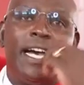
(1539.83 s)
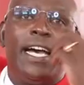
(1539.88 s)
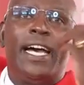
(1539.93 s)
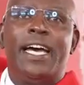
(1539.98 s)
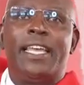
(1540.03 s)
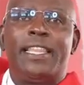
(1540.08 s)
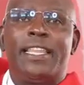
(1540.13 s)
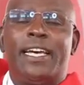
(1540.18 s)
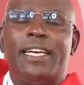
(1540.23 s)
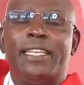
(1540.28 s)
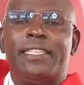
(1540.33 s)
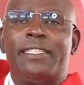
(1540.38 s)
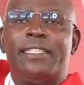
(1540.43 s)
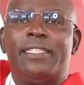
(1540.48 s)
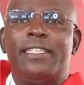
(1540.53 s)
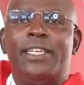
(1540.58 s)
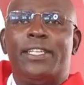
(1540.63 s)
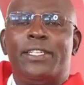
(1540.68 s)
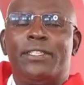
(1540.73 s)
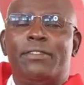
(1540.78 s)

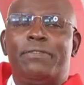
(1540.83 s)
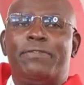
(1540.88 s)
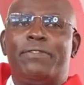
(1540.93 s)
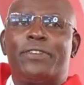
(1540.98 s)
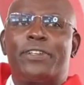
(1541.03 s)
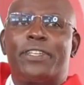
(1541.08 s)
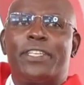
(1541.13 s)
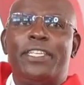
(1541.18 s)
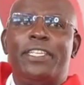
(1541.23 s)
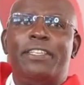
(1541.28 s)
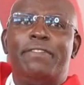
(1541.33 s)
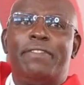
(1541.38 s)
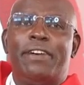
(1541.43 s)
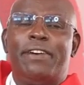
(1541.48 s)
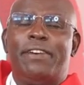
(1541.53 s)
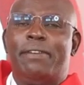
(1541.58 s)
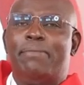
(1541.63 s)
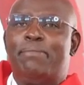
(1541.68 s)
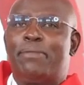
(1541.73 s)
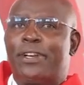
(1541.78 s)
others to
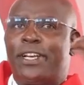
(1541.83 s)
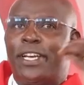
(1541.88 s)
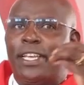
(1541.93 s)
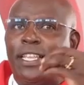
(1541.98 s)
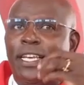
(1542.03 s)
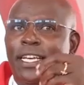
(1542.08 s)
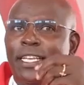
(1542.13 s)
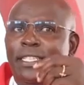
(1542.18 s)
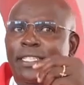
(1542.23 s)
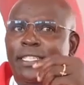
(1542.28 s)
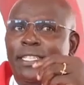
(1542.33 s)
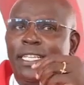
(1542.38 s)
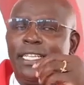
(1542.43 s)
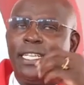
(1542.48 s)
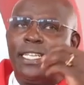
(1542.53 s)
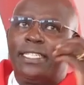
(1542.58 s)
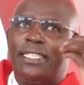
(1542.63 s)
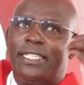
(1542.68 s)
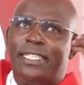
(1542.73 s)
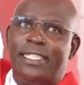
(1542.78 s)
forgive our brothers
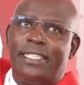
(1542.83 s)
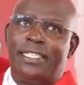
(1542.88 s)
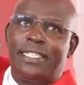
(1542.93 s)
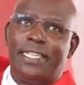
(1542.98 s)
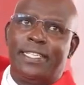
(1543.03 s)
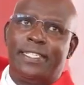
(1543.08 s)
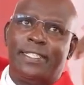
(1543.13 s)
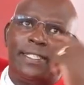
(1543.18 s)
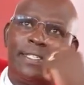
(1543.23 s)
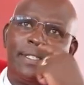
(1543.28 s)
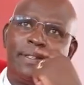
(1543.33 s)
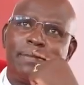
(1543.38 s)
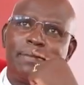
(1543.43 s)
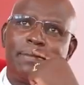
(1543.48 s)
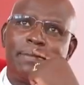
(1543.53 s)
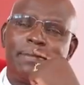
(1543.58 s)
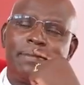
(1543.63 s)
and our sisters.